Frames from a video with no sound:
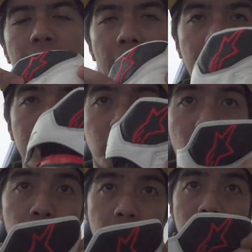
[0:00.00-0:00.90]
yeah, it's
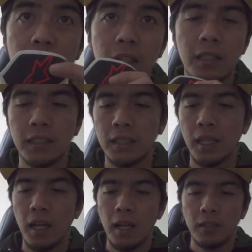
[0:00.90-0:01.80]
for beginners,
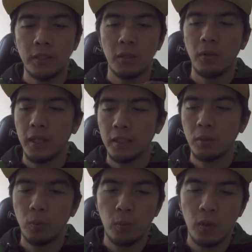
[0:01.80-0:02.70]
so
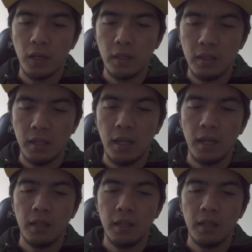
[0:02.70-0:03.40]
it's worth